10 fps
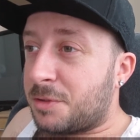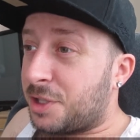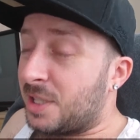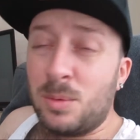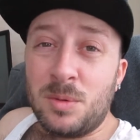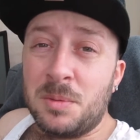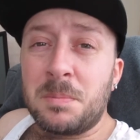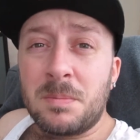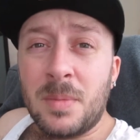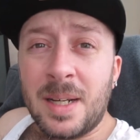chilled
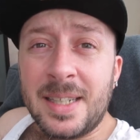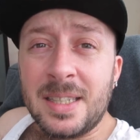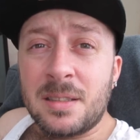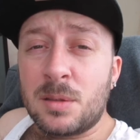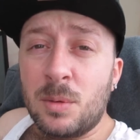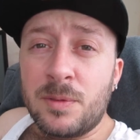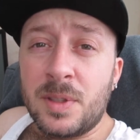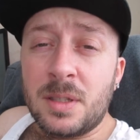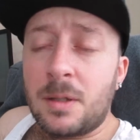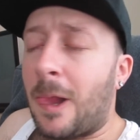I guess so
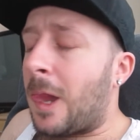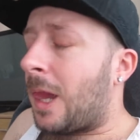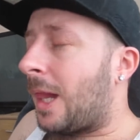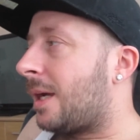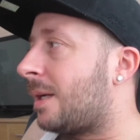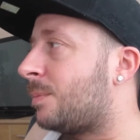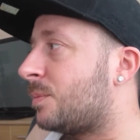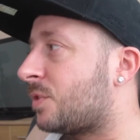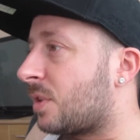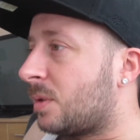far um,
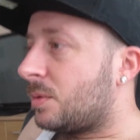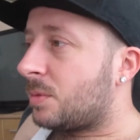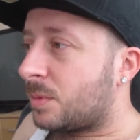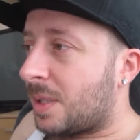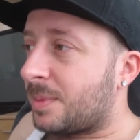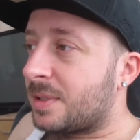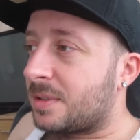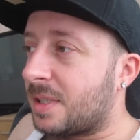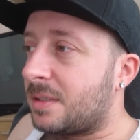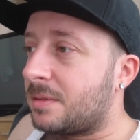so with that being
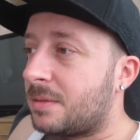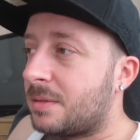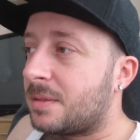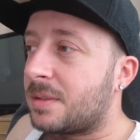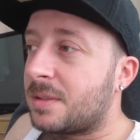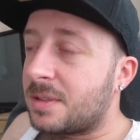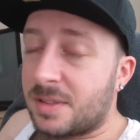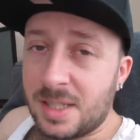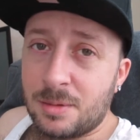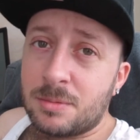said it's
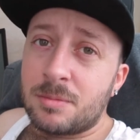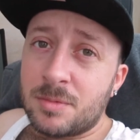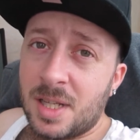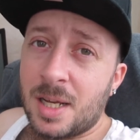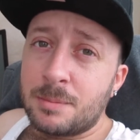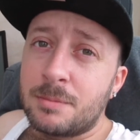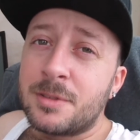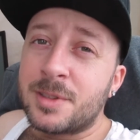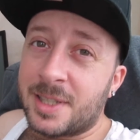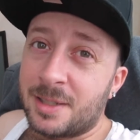now time
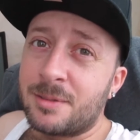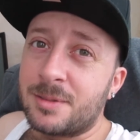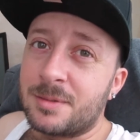to get on